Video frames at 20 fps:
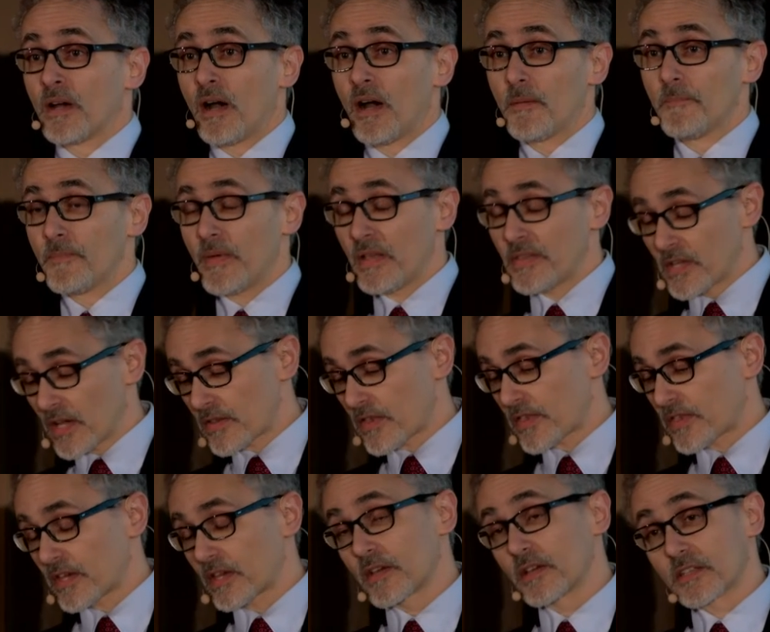And the
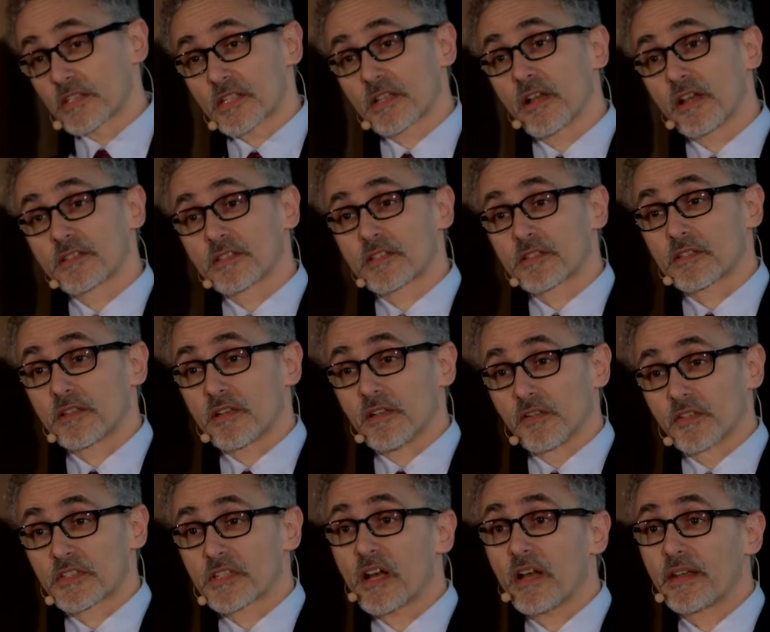other thing that slides
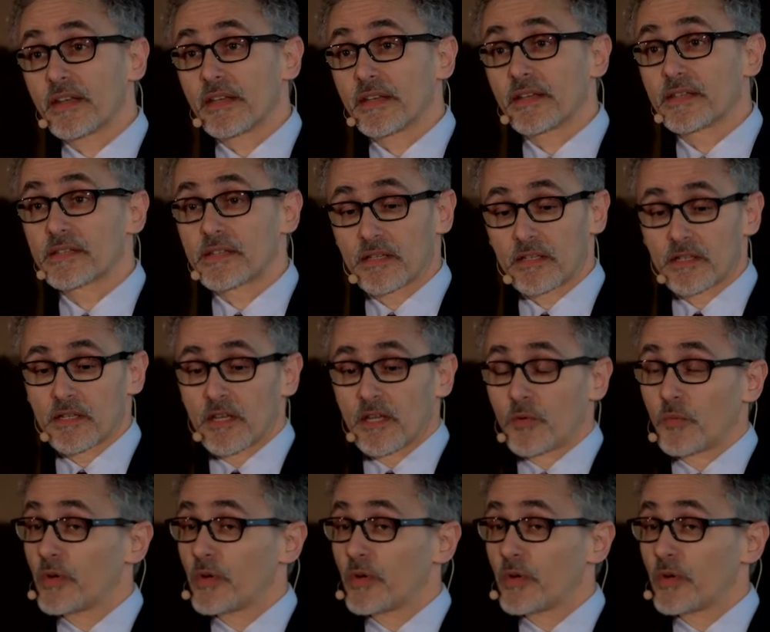alongside it is that